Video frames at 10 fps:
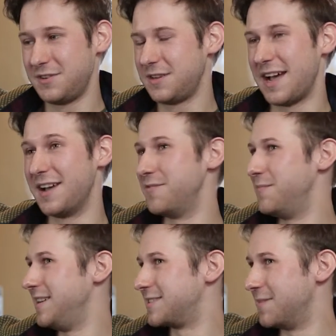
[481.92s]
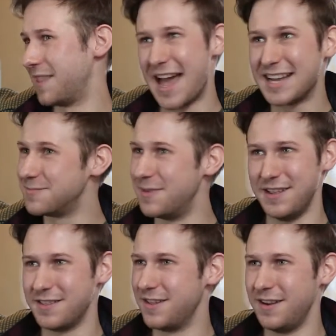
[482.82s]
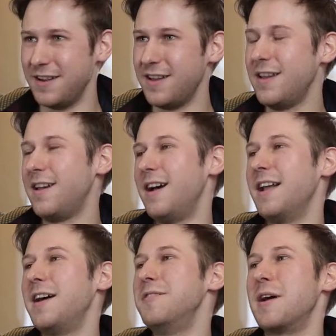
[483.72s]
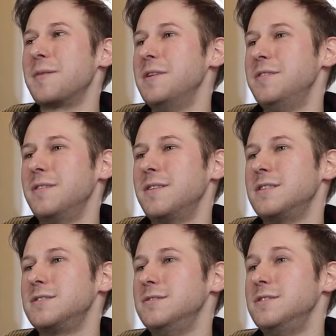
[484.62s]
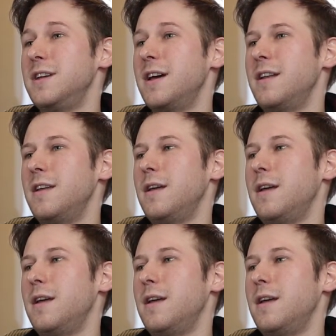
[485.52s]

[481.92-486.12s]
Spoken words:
kind of be some last minute thing. And I'd recommend doing that as soon as you can.